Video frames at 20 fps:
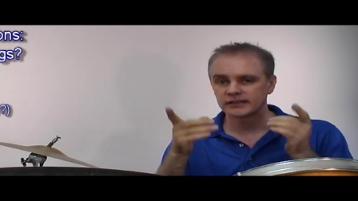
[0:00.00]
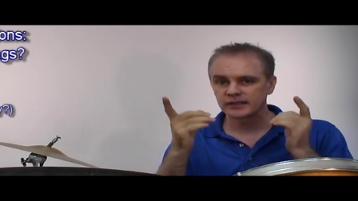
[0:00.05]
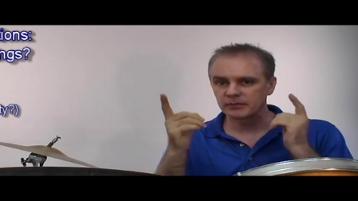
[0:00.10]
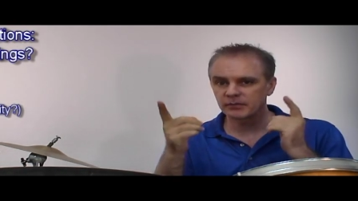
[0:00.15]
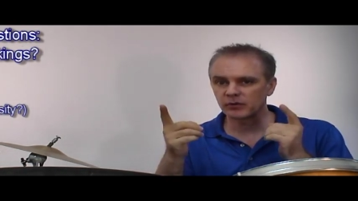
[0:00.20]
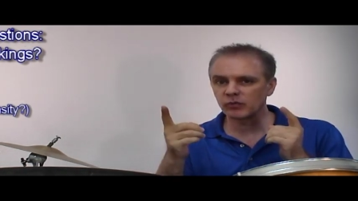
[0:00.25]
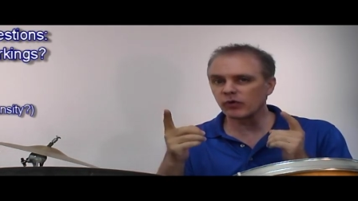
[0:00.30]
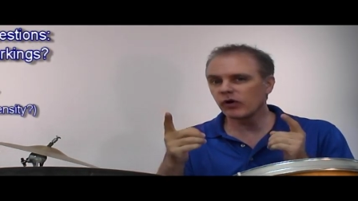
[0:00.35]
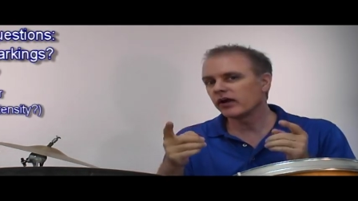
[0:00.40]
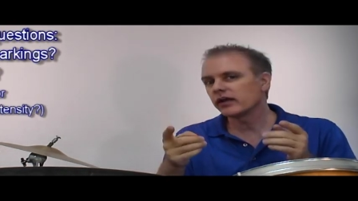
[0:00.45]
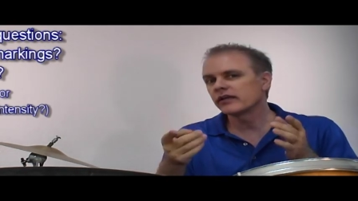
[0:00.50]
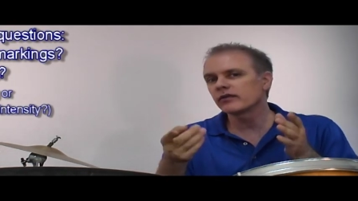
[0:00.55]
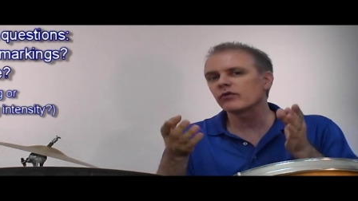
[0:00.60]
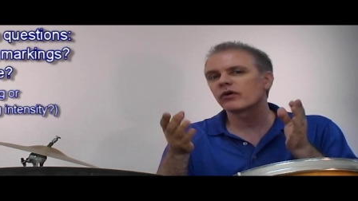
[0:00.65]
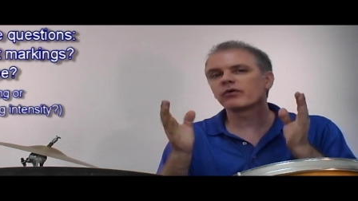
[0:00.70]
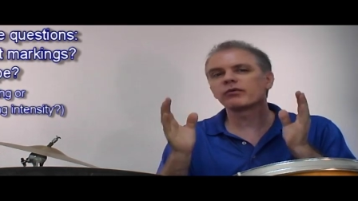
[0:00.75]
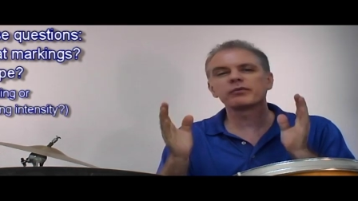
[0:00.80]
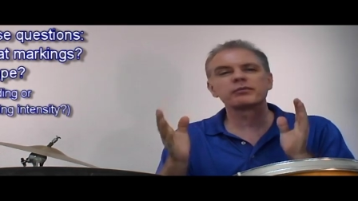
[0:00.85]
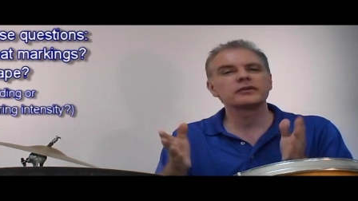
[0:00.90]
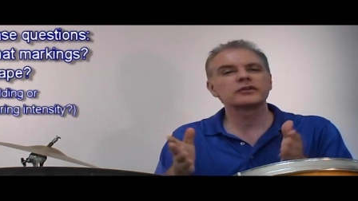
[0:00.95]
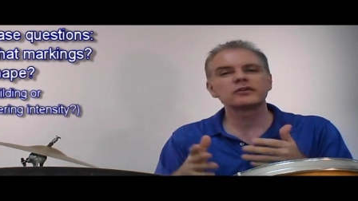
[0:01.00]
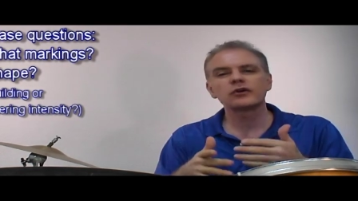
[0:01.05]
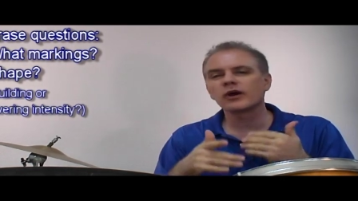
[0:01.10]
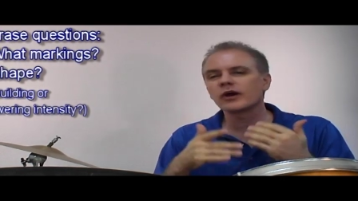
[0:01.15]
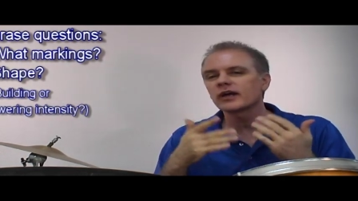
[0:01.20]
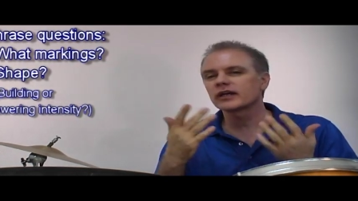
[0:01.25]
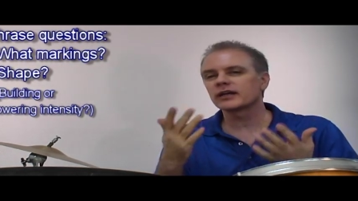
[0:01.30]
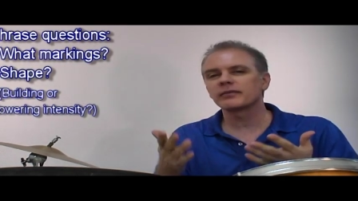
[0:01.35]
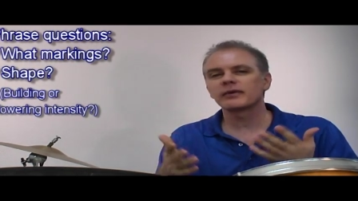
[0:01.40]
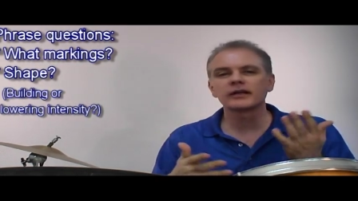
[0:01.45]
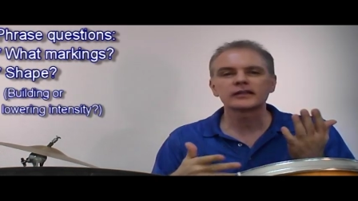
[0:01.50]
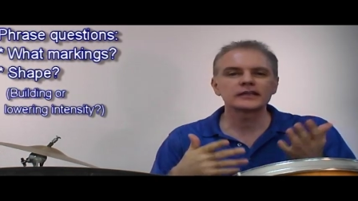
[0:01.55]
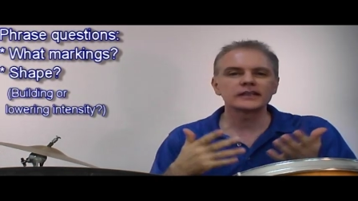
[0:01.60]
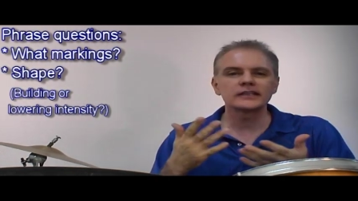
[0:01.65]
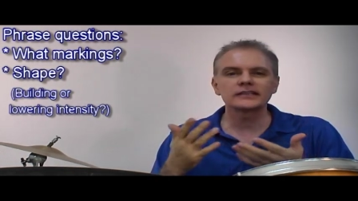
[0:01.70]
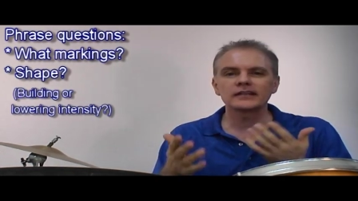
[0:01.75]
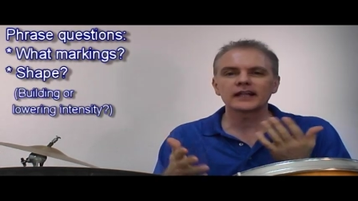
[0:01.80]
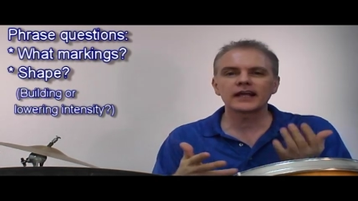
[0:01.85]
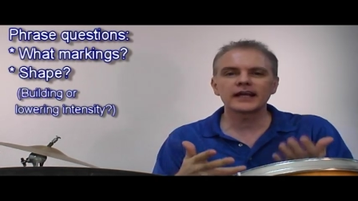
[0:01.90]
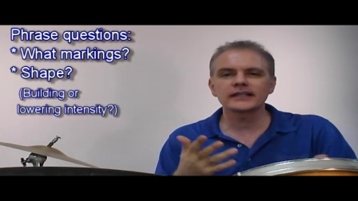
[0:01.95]
Number one, what we've been talking about
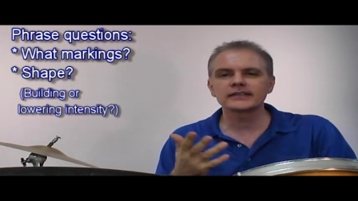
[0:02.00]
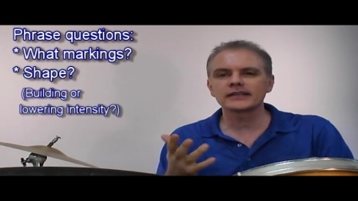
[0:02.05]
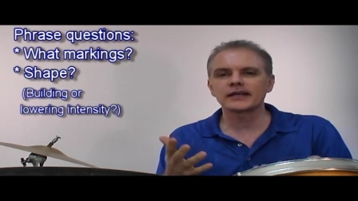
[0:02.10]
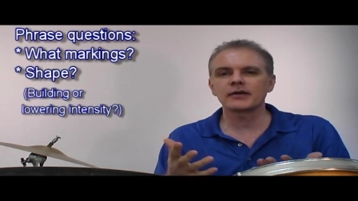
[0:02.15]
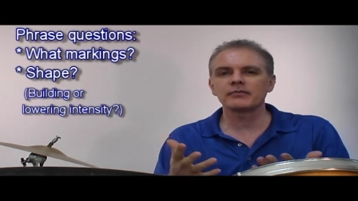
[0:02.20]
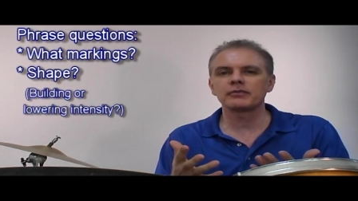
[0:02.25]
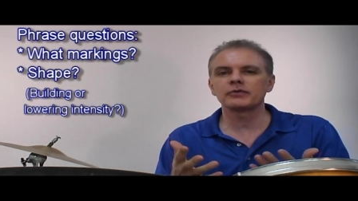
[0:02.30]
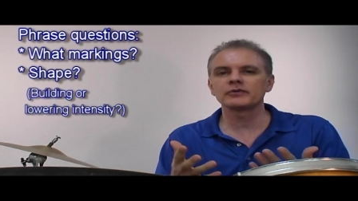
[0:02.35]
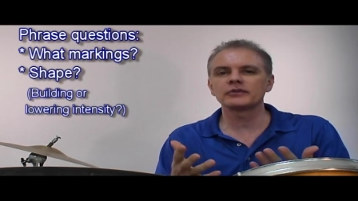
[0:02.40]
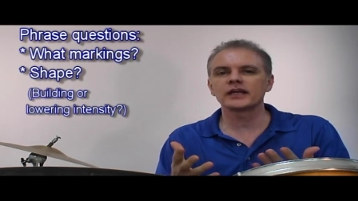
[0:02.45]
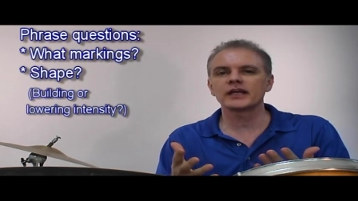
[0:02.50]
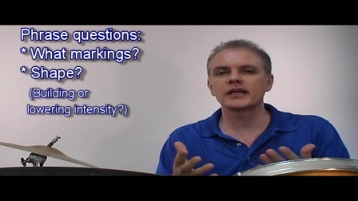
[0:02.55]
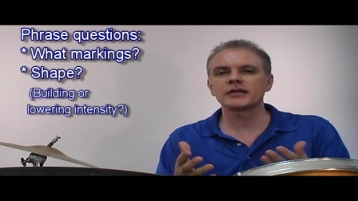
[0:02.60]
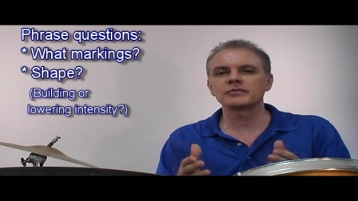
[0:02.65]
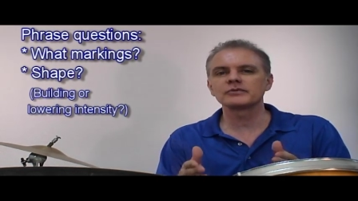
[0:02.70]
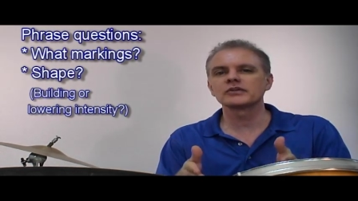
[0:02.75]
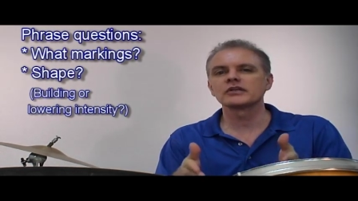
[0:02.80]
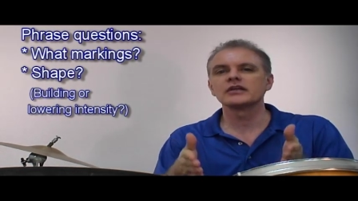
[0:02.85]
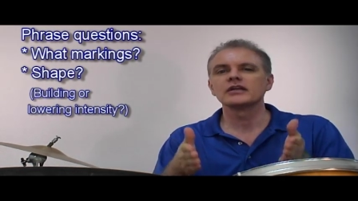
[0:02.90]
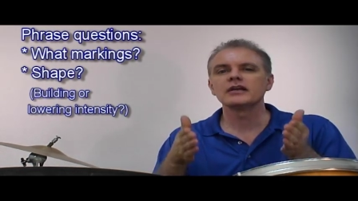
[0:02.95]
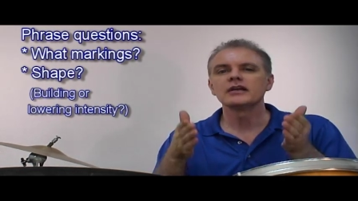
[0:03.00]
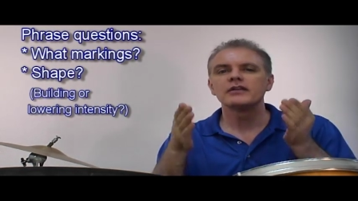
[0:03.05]
these last couple tapes,